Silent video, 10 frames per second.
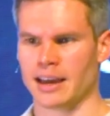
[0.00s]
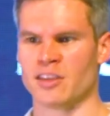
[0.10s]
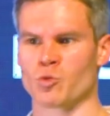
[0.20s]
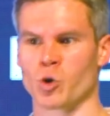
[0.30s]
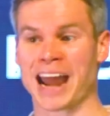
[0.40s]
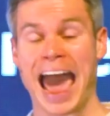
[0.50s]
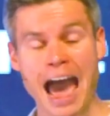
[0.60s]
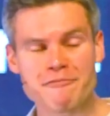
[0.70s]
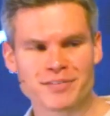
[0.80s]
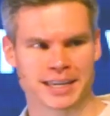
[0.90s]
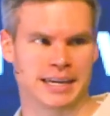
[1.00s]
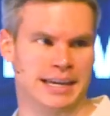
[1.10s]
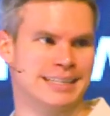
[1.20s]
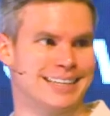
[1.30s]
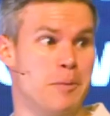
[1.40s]
And the word
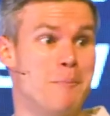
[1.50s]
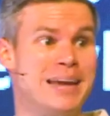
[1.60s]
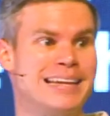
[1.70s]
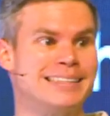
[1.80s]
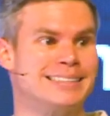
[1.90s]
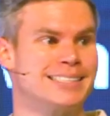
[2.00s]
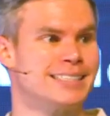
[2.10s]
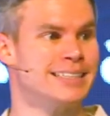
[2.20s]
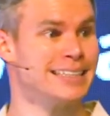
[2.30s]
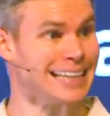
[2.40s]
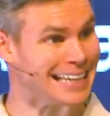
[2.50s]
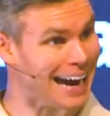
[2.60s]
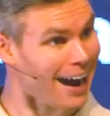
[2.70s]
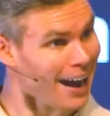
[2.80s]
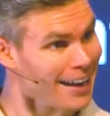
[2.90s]
advocate means
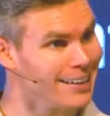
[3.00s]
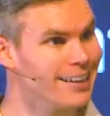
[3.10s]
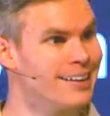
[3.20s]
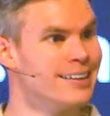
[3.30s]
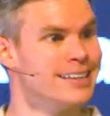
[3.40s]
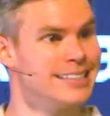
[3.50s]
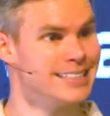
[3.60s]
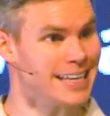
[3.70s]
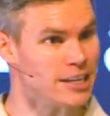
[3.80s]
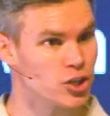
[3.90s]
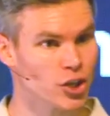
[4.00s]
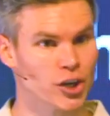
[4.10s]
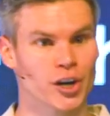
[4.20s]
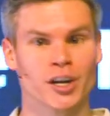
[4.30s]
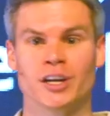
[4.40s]
guide,
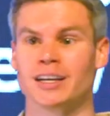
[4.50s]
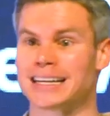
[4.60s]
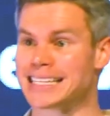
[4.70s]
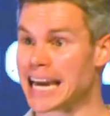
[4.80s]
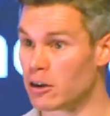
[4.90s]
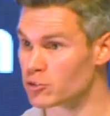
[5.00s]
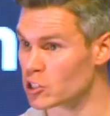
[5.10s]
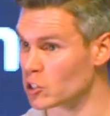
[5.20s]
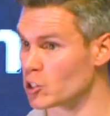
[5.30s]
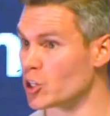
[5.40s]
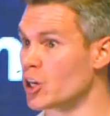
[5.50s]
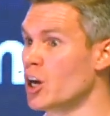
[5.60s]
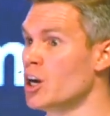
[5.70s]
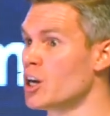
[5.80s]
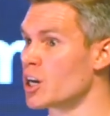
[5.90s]
teacher, counselor,
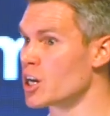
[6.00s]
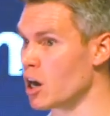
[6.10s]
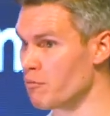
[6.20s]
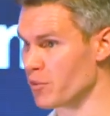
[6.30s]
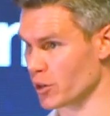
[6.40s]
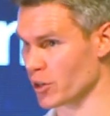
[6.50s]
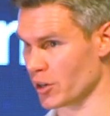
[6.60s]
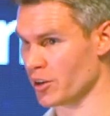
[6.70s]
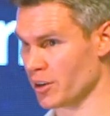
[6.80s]
comforter.